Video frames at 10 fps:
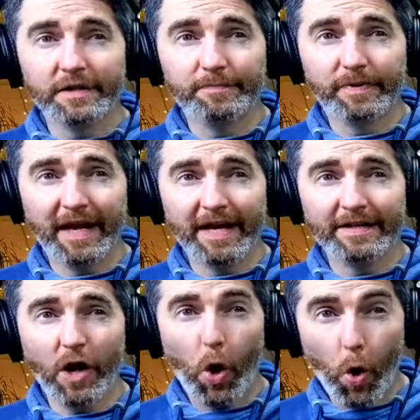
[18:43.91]
to play
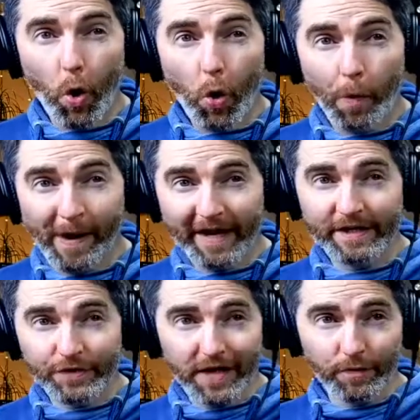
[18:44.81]
the whole backing
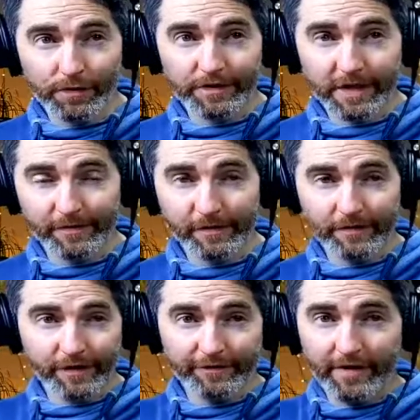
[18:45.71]
track one time through. If
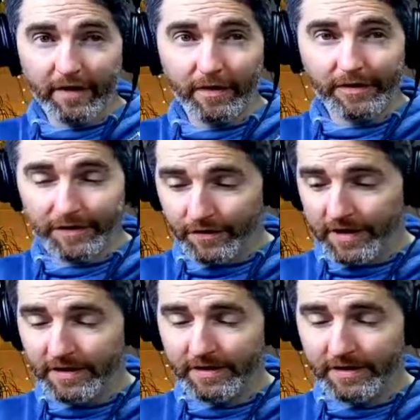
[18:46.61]
you can follow on screen.